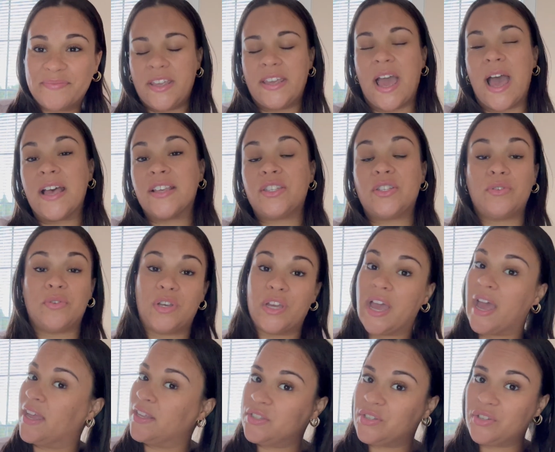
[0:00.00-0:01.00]
Yes, you
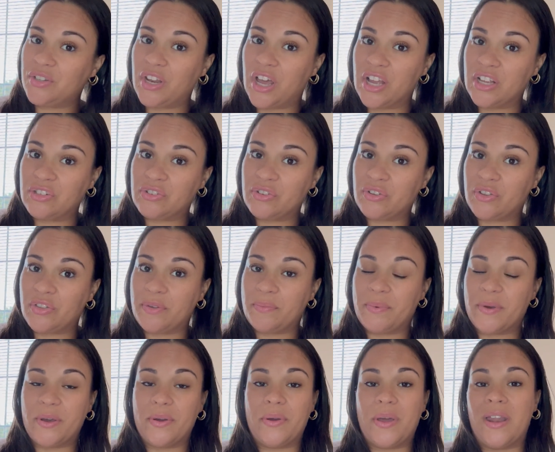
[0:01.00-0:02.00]
can do laundry on the
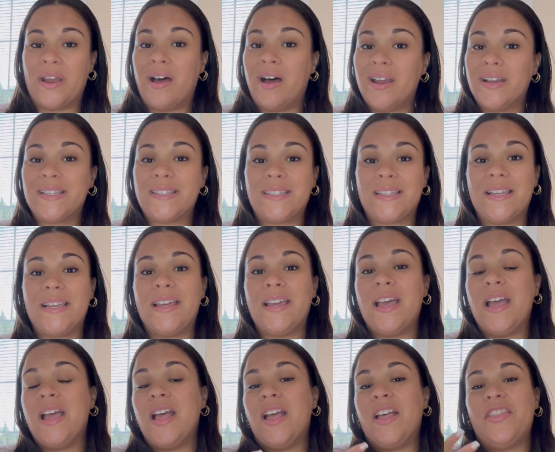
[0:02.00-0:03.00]
boat, and honestly,
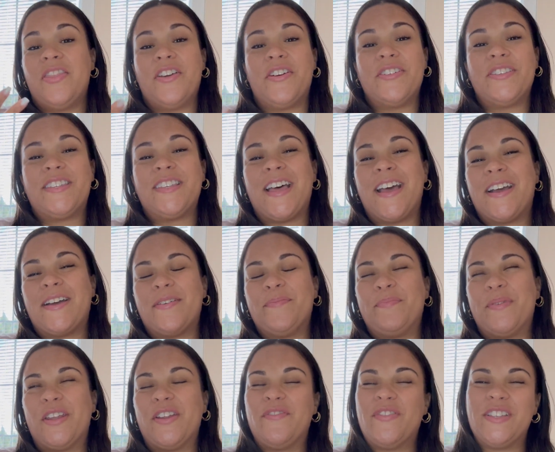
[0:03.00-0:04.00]
there's like a
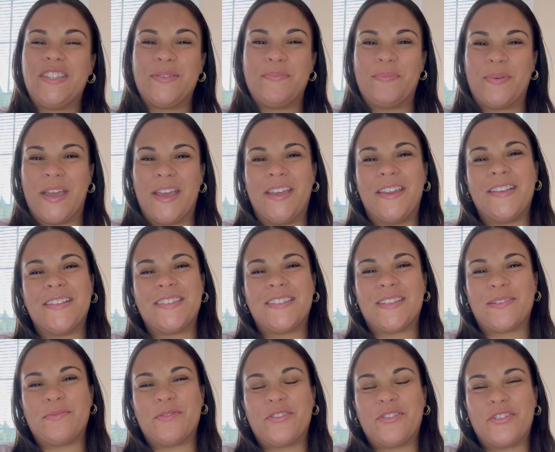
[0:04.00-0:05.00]
bit of a debate in
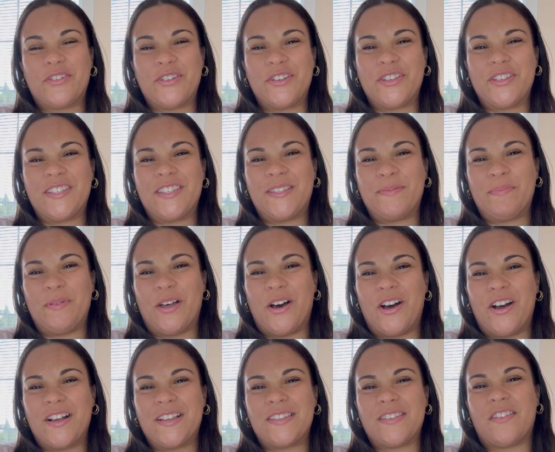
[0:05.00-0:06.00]
some cruise
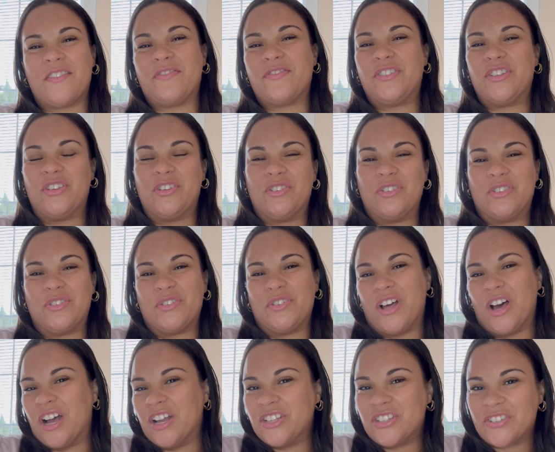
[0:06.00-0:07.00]
blogs of, do you do
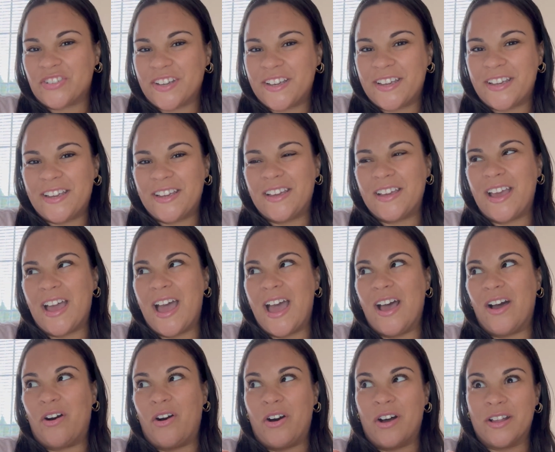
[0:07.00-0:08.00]
laundry
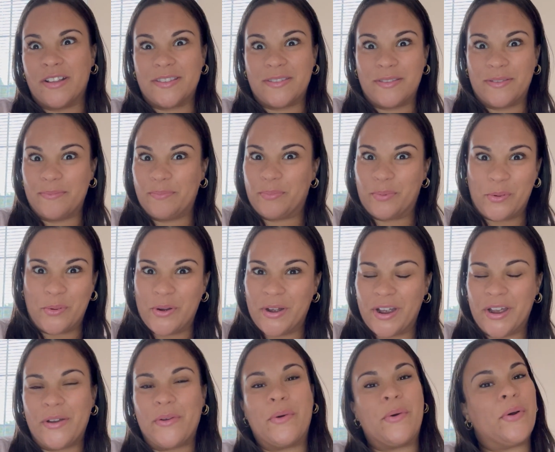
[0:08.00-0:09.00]
on the
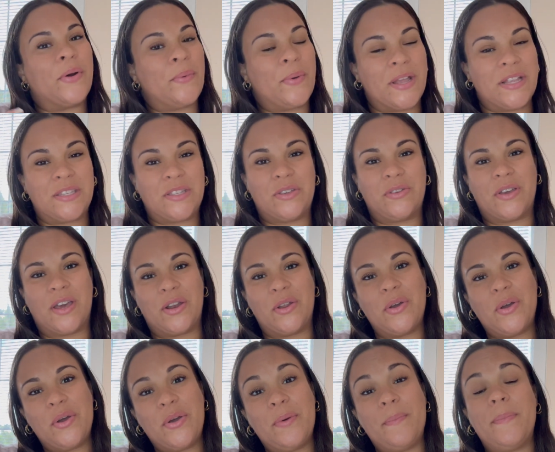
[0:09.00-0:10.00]
board or wait till you get
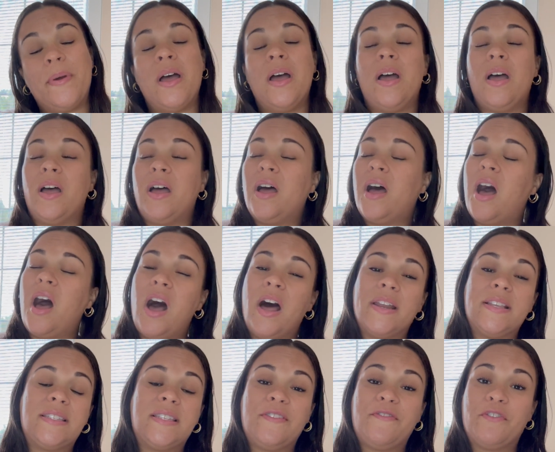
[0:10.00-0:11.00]
home?
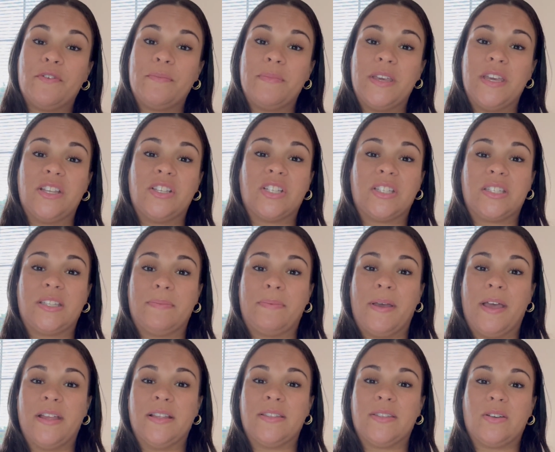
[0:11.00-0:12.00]
Honestly, for me, it just
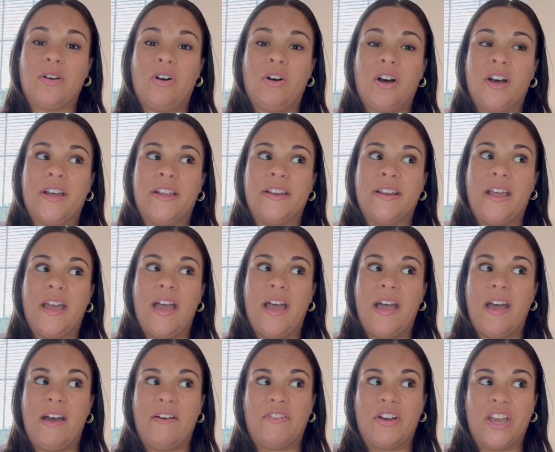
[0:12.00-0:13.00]
depends on,
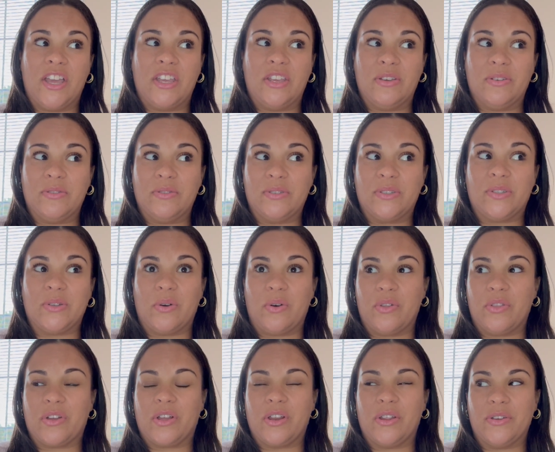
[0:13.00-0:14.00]
have I used all
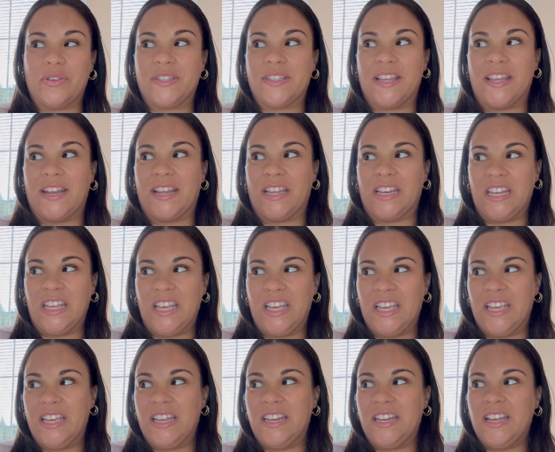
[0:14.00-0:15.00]
the clothes that I
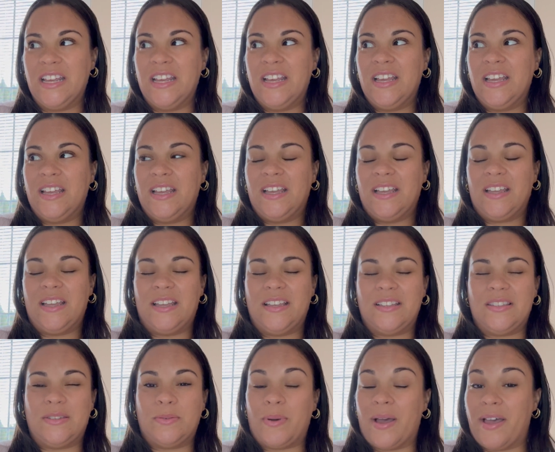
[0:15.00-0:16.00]
need?
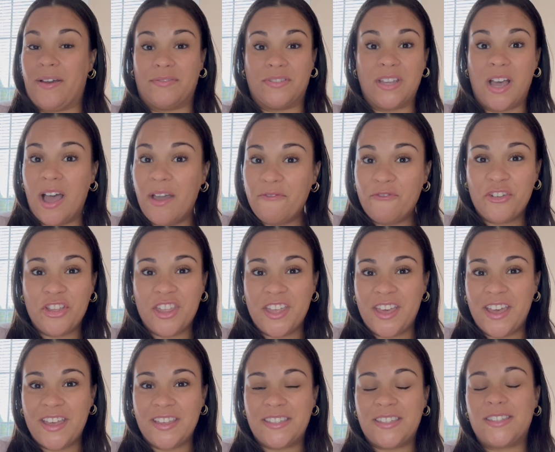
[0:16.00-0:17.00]
Do I have time for
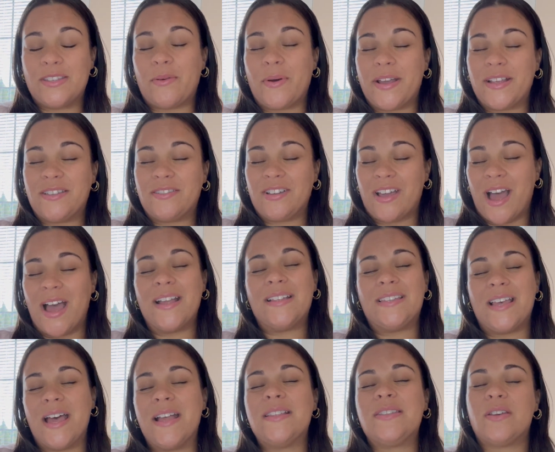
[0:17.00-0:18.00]
this? So I
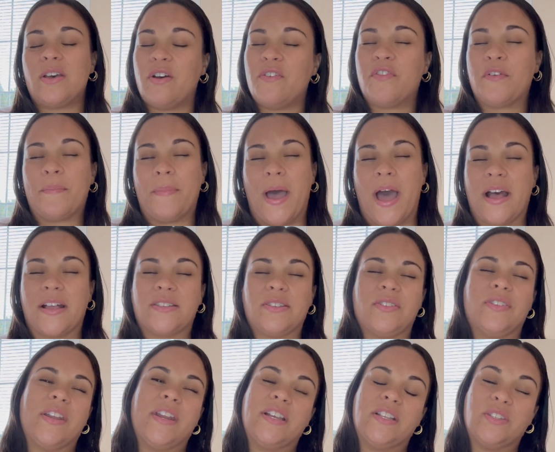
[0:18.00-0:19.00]
tend to overpack so
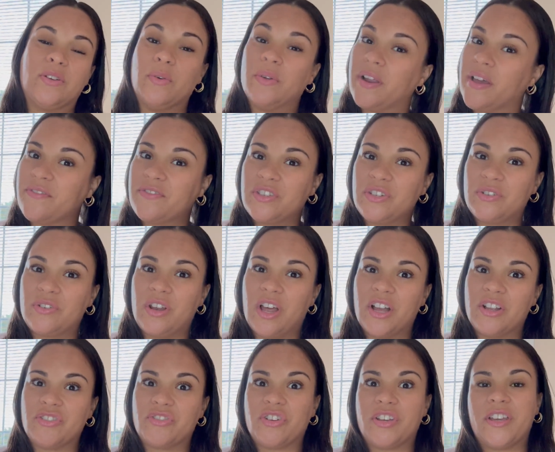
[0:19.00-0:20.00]
that I don't have to do
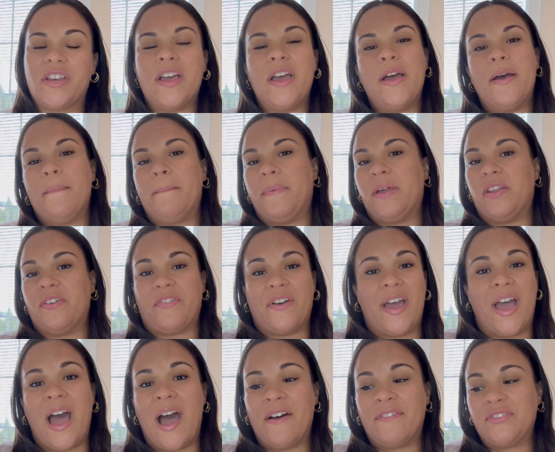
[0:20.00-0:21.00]
laundry, but if I
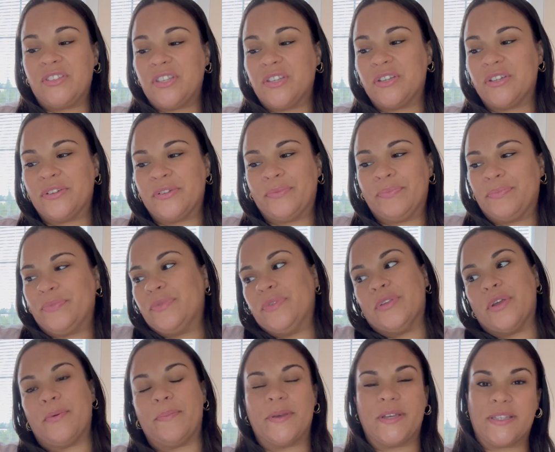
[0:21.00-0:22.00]
have to,
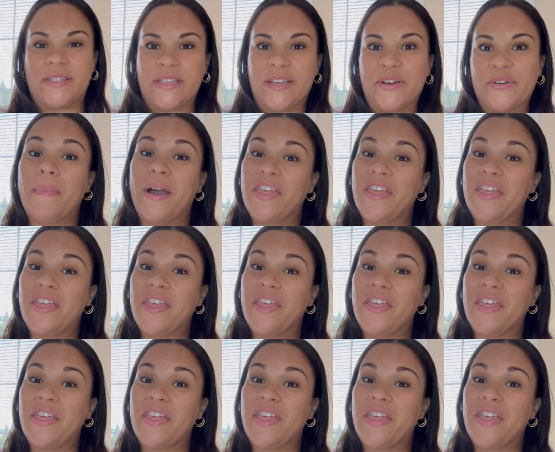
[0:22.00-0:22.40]
no big deal.